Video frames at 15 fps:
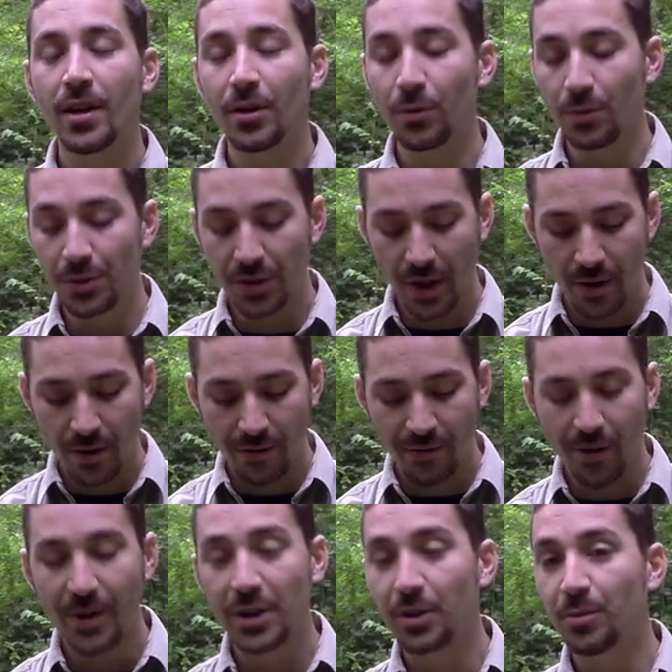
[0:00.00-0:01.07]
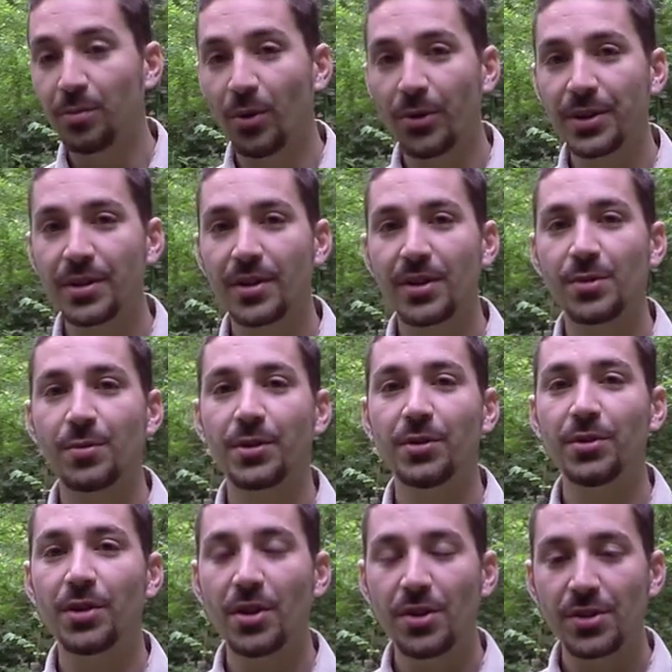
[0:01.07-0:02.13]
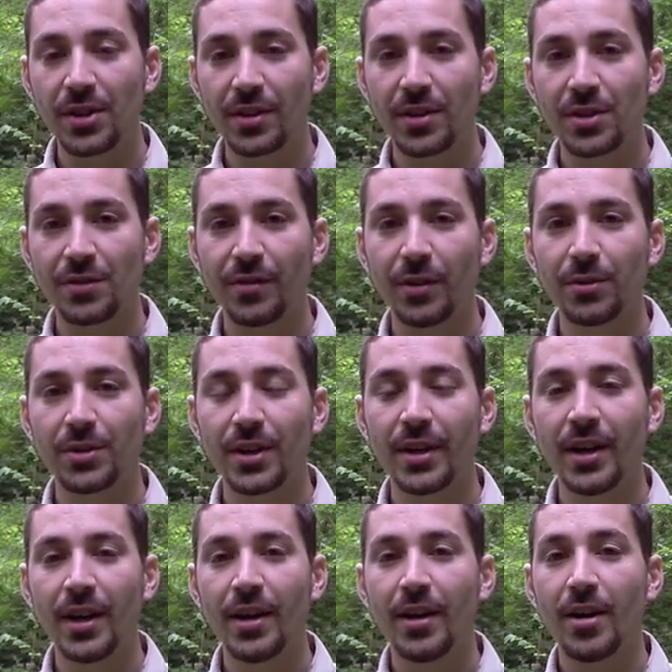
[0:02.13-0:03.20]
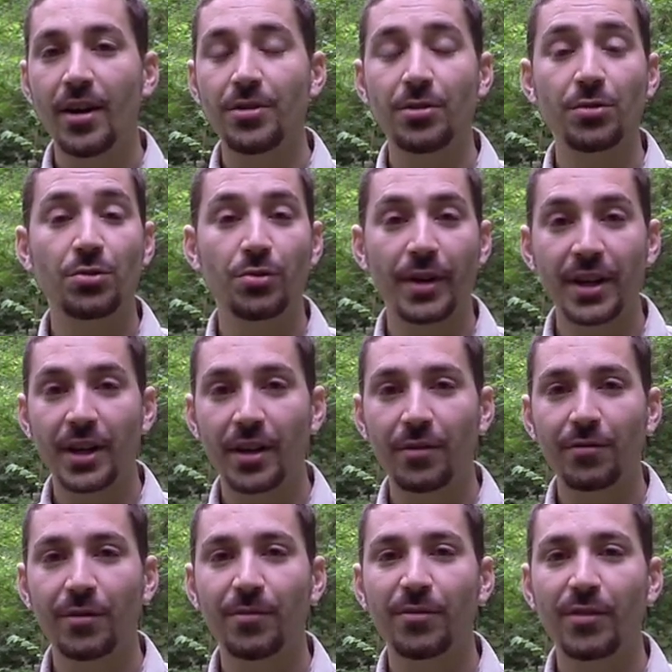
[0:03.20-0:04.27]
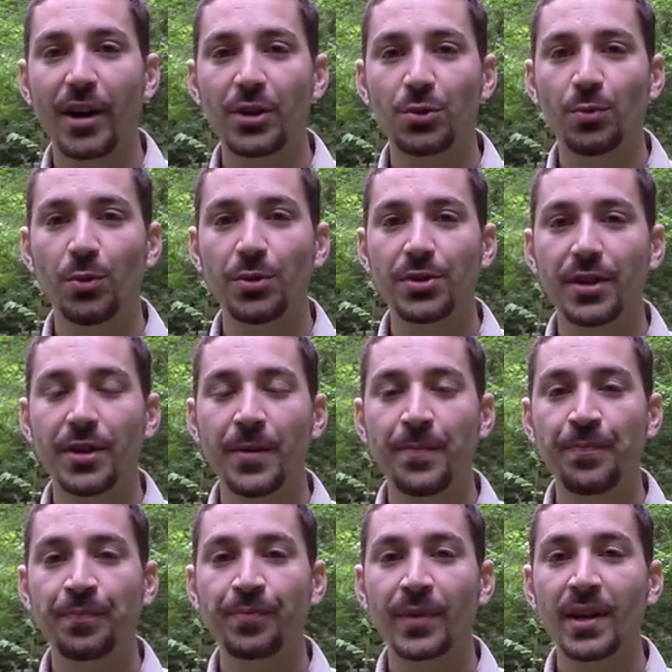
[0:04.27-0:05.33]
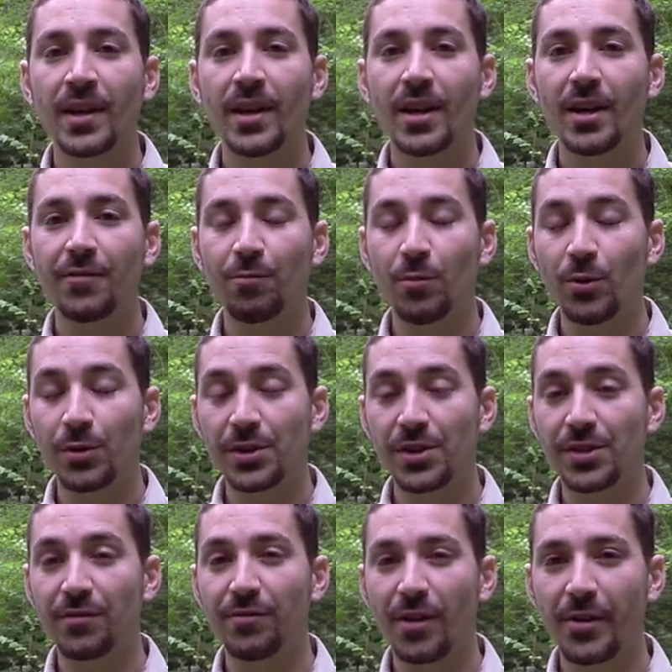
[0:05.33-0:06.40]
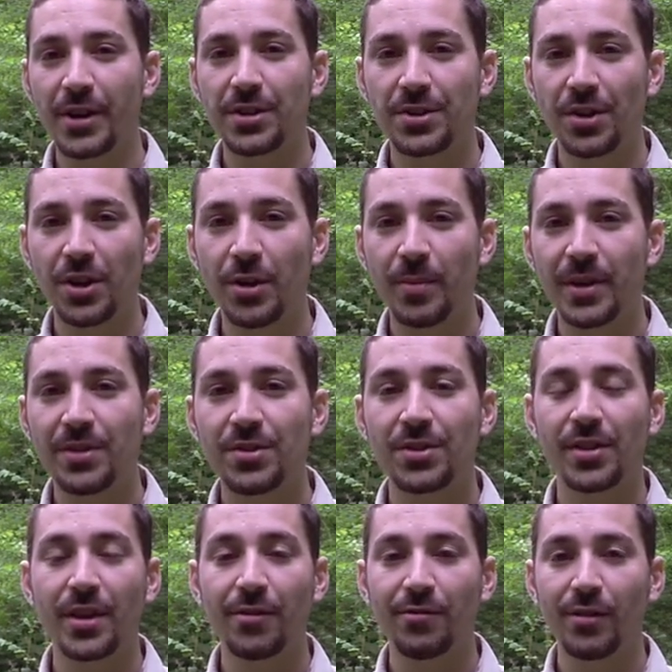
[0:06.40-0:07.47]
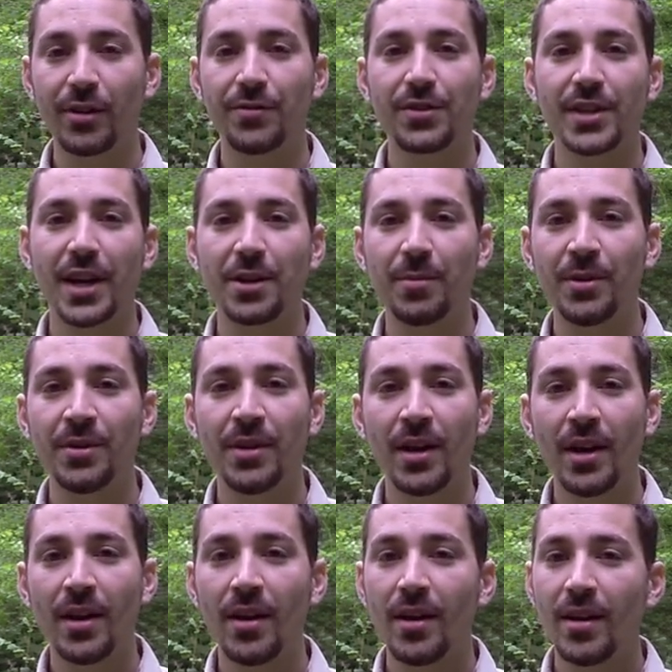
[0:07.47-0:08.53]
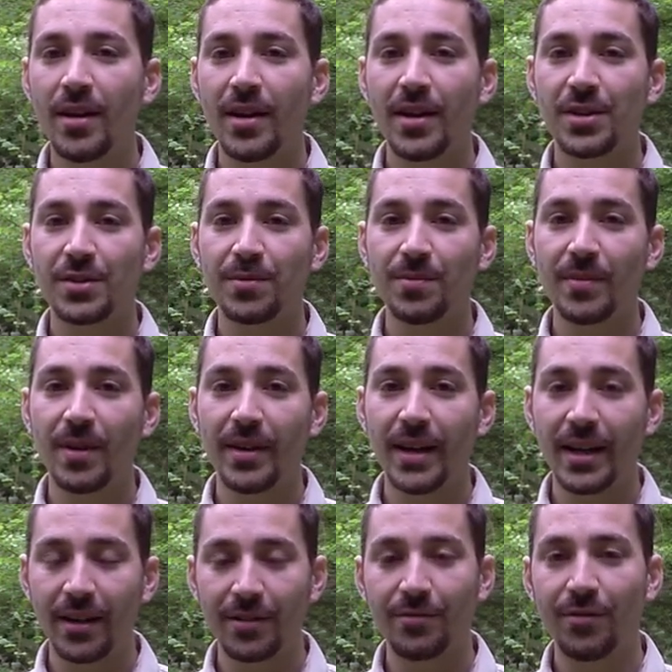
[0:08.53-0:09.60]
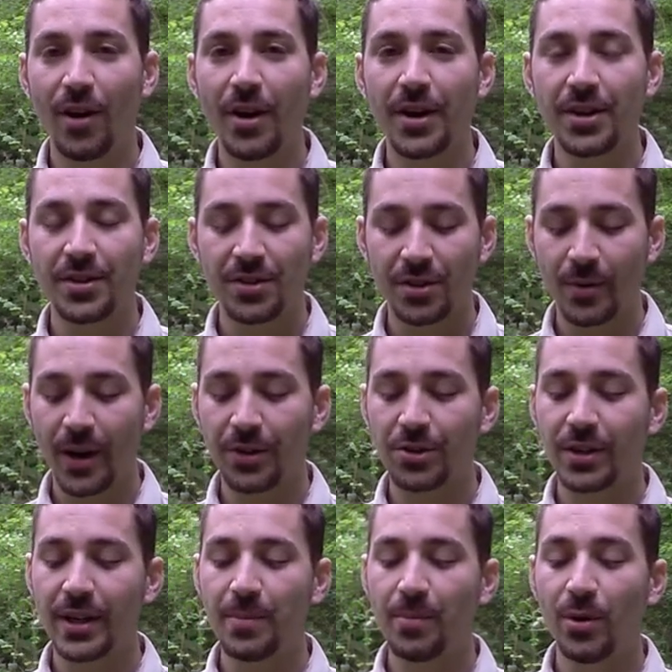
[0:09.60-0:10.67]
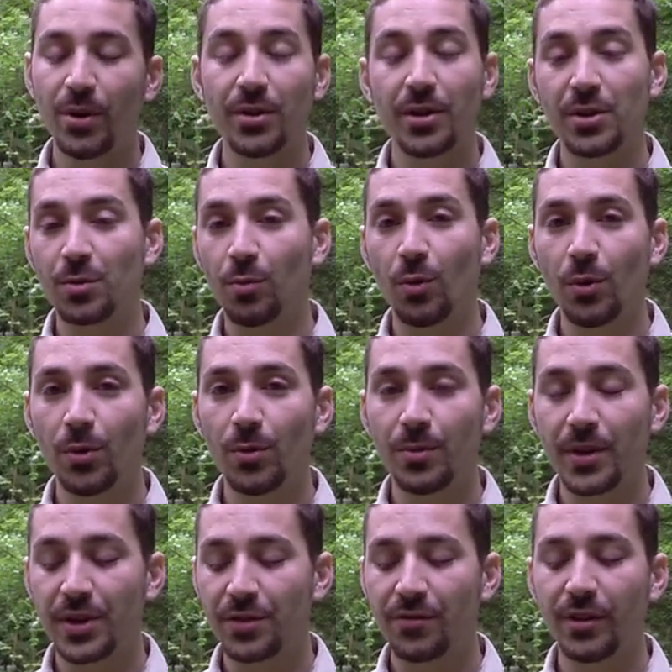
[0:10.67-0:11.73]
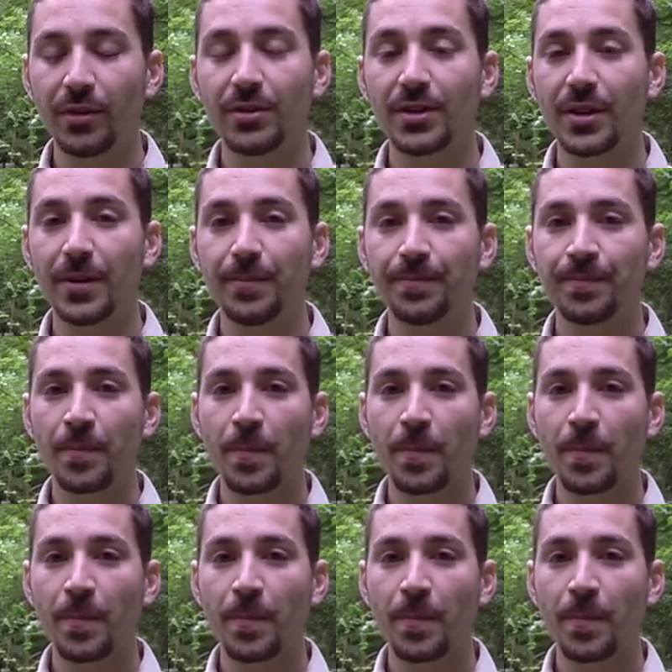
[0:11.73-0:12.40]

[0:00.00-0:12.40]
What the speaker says: And also, a very good point is when you're using this filter and you're drinking from fresh water, if waters are very turbid, so they're full of sediment, it's ill-advised to actually put this filter